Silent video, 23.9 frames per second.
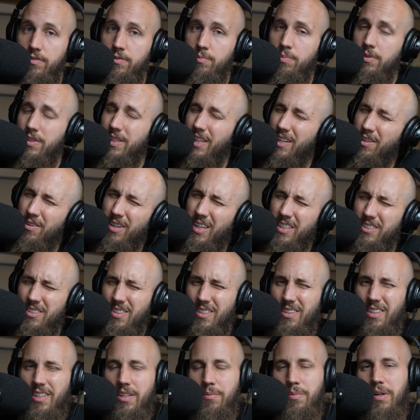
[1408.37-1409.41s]
but they don't actually
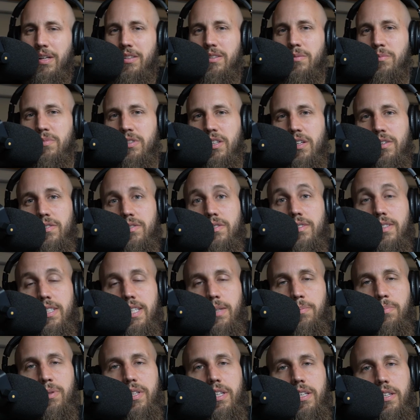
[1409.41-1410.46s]
think about themselves
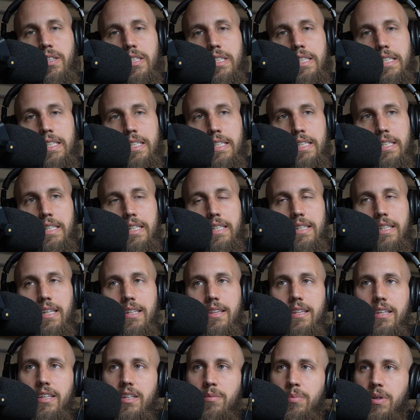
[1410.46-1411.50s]
deeply. They
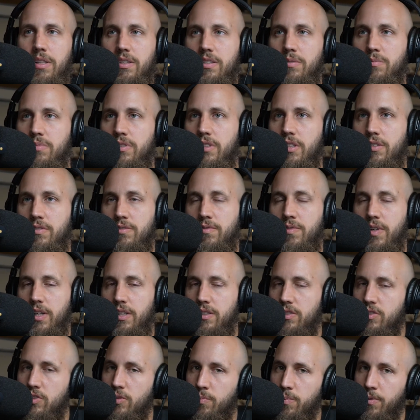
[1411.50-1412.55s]
think about themselves very
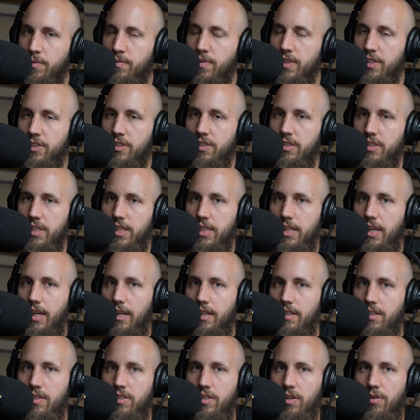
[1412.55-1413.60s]
superficially
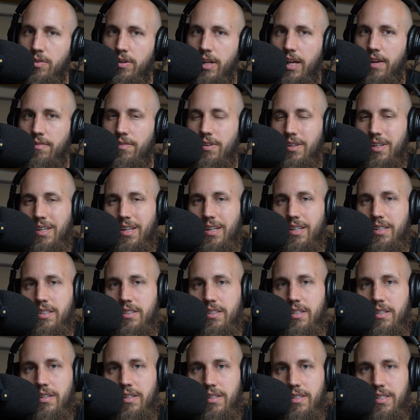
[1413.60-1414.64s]
and don't ever get into
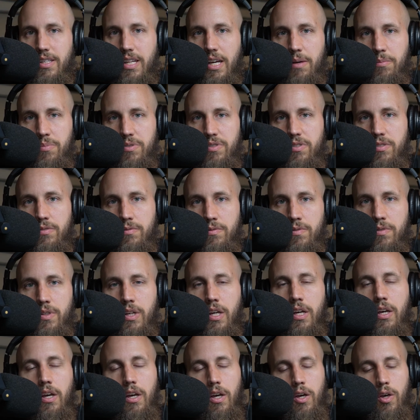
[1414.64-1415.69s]
the depths of
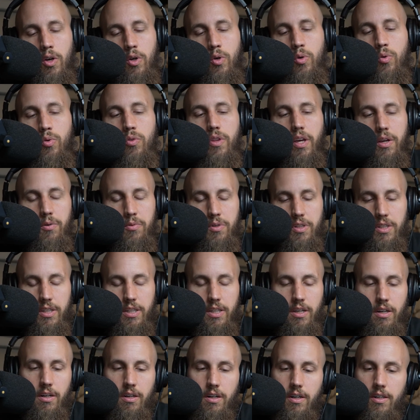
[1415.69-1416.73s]
who they really
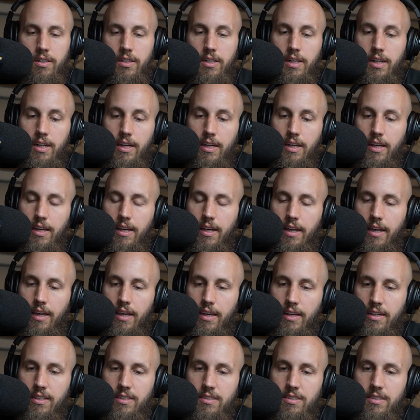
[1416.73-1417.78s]
are.
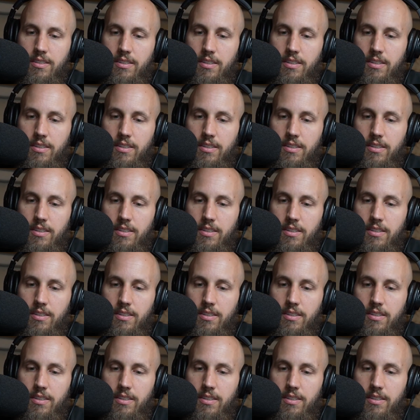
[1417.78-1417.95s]
And